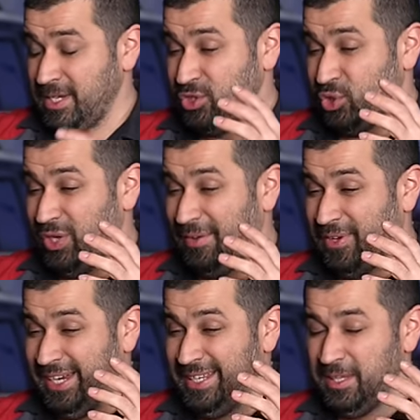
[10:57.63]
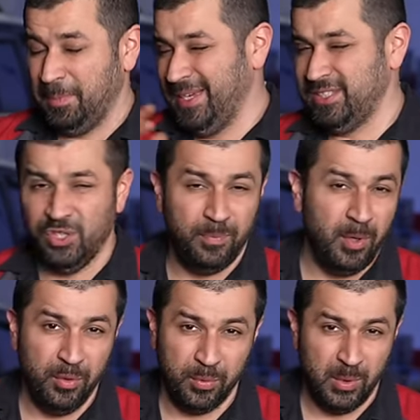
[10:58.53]
So you have kind of the best of
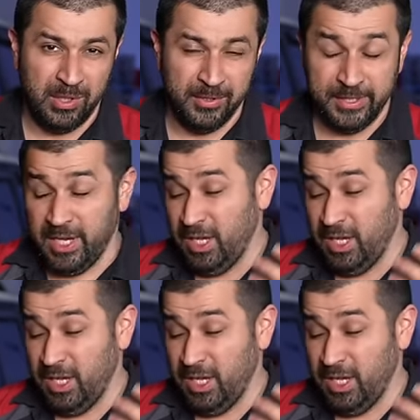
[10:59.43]
both worlds.